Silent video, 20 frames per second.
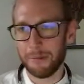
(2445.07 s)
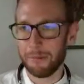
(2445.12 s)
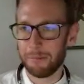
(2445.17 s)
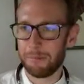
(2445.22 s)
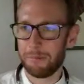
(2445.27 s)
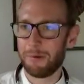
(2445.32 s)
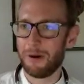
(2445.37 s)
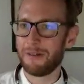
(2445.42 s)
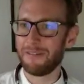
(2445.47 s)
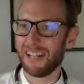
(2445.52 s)

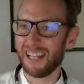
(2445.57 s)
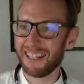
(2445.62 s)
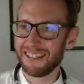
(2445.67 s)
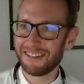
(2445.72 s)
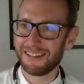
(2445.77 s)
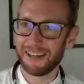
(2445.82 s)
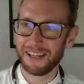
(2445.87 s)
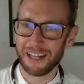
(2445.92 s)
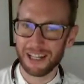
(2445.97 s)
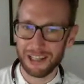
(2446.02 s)

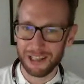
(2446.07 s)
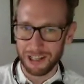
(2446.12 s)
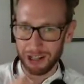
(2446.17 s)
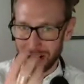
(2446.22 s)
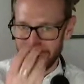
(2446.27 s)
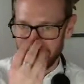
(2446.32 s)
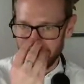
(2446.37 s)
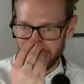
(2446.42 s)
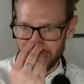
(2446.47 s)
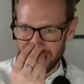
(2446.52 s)
prevalent in a lot
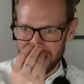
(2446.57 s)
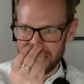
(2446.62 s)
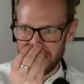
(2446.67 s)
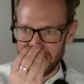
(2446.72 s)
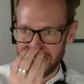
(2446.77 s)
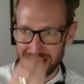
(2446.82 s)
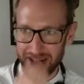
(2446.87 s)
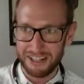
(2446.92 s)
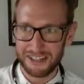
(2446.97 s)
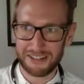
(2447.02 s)
of
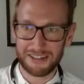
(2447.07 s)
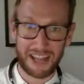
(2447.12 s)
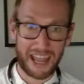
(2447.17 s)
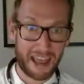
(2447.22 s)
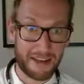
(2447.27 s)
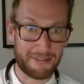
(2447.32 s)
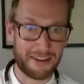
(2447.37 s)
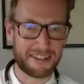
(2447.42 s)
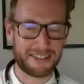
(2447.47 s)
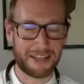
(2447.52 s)
organizations
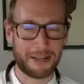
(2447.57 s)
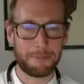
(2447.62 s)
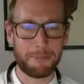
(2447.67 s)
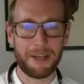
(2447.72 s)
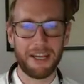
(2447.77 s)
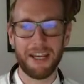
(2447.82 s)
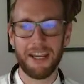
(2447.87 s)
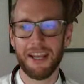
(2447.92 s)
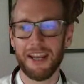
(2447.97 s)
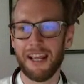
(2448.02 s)
have SAP,
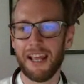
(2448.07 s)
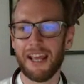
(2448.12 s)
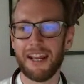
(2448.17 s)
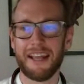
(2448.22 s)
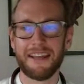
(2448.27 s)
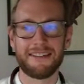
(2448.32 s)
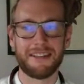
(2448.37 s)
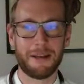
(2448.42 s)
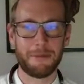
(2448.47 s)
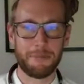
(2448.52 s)
and
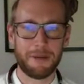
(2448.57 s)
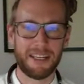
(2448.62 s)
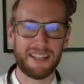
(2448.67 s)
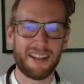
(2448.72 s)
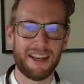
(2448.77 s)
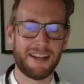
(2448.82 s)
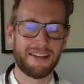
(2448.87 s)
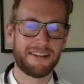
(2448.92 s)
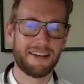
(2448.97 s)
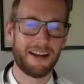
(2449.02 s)
SAP
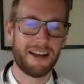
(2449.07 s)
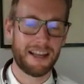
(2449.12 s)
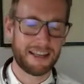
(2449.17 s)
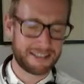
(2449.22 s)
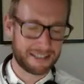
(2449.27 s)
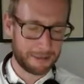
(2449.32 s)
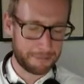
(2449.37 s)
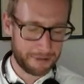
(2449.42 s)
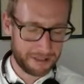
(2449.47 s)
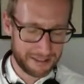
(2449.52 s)
data,
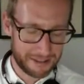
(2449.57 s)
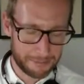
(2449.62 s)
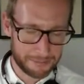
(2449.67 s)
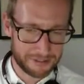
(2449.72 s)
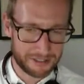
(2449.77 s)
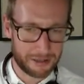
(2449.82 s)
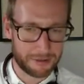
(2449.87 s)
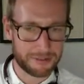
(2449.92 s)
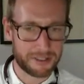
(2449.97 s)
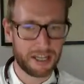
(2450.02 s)
SAP
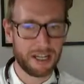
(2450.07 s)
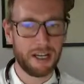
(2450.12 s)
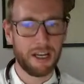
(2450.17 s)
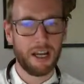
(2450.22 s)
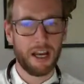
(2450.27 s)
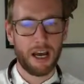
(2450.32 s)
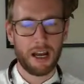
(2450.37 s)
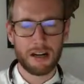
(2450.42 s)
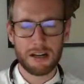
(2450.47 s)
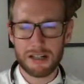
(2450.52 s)
themselves,
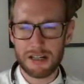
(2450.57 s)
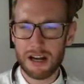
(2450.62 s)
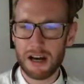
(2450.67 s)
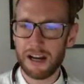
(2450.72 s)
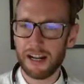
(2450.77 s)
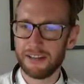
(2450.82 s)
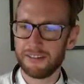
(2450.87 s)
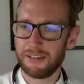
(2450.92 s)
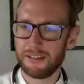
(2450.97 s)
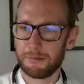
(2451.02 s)

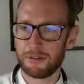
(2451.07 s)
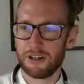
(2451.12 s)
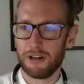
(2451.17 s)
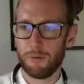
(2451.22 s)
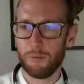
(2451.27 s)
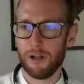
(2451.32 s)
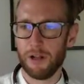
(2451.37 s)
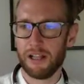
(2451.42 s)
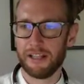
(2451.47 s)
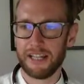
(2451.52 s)
not exceptionally
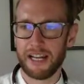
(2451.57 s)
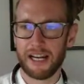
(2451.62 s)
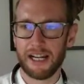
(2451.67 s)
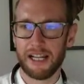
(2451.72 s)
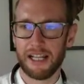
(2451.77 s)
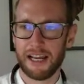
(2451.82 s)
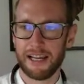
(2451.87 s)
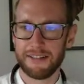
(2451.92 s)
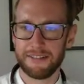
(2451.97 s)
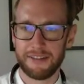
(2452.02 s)
well at
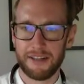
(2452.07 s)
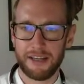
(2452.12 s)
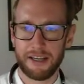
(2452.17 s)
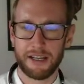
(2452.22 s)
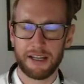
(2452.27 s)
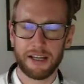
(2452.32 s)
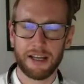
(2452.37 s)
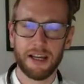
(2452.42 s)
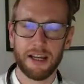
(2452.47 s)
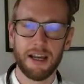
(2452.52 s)
analyzing
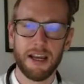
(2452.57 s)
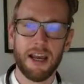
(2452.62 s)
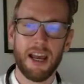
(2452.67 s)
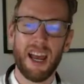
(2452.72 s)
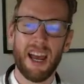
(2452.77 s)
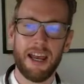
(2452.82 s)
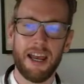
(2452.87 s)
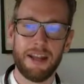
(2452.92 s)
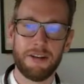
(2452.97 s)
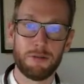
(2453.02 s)

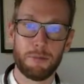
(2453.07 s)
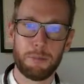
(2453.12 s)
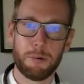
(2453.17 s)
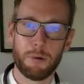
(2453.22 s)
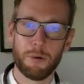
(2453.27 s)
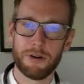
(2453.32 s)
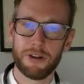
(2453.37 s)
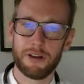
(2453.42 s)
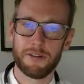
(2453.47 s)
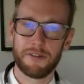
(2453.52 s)
and
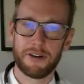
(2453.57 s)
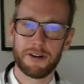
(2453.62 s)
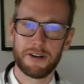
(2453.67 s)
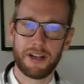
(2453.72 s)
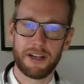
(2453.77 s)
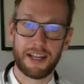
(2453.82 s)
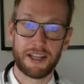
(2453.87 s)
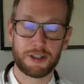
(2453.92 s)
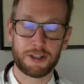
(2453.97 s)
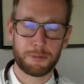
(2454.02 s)
reporting on their
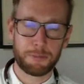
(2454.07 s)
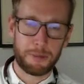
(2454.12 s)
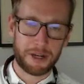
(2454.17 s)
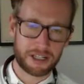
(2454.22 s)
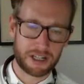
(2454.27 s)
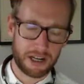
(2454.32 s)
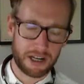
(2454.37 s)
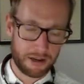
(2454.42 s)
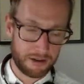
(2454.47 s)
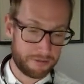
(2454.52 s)
data,
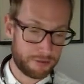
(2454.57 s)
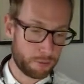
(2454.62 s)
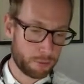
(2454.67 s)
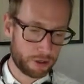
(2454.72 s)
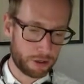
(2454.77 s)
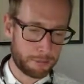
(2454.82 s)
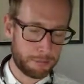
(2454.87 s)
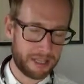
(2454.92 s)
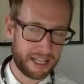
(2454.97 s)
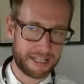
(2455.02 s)
especially if you
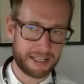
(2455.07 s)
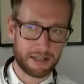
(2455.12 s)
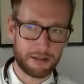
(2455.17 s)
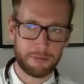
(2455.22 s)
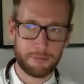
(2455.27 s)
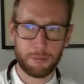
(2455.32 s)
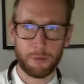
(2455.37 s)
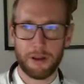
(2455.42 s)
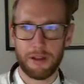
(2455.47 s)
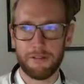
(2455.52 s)
want to blend it
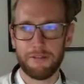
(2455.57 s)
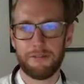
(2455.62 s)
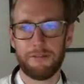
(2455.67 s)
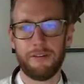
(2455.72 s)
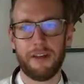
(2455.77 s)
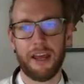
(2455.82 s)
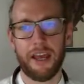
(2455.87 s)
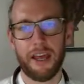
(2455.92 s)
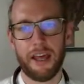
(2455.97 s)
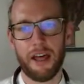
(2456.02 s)
with
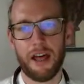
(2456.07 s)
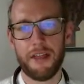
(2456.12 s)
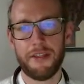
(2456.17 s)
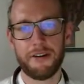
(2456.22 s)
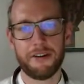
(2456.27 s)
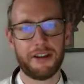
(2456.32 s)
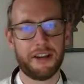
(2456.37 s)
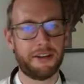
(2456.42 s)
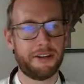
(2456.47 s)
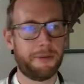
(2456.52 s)

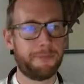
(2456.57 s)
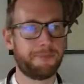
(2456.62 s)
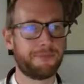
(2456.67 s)
other data.